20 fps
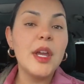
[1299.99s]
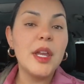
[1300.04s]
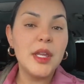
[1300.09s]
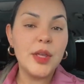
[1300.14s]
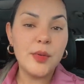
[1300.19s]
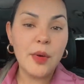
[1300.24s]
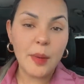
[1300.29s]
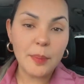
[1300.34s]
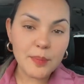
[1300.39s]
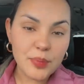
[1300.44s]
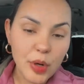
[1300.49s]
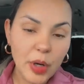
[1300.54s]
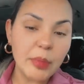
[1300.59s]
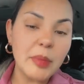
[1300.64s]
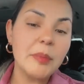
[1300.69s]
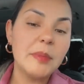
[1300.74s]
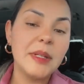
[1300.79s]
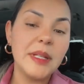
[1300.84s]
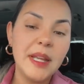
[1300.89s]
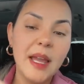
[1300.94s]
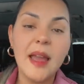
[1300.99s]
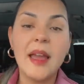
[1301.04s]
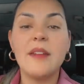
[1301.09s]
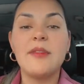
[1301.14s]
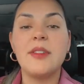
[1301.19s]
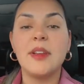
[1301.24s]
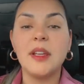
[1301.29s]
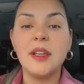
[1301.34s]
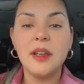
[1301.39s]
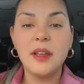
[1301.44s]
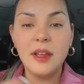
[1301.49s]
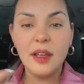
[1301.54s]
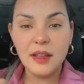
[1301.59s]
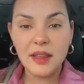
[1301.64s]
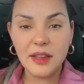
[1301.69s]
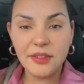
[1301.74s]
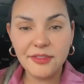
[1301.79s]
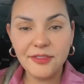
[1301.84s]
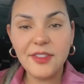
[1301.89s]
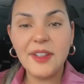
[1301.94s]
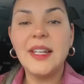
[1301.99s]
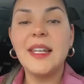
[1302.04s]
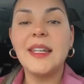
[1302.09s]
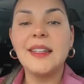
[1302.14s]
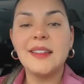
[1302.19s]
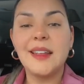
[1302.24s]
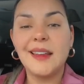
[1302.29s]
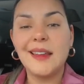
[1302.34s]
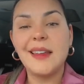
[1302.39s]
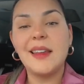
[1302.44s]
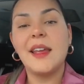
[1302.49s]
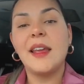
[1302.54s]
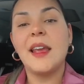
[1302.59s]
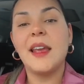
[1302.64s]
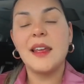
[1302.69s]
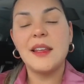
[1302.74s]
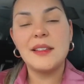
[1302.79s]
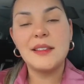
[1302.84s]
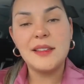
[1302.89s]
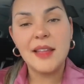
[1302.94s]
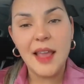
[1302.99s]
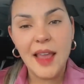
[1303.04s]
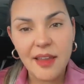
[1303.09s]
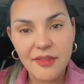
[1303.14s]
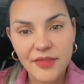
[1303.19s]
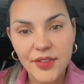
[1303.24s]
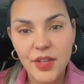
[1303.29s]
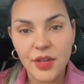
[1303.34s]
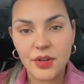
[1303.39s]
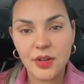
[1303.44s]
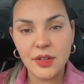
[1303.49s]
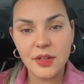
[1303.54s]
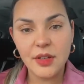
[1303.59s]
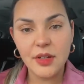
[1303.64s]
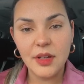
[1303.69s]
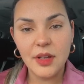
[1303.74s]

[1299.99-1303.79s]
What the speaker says: you are probably having the feeling that the hair is heavier,